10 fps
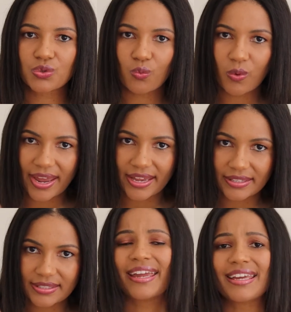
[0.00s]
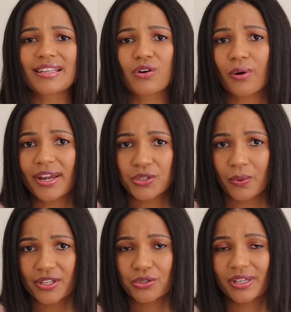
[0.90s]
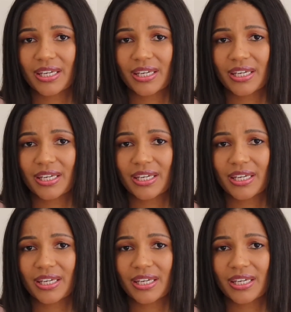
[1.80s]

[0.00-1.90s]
ways is a great way to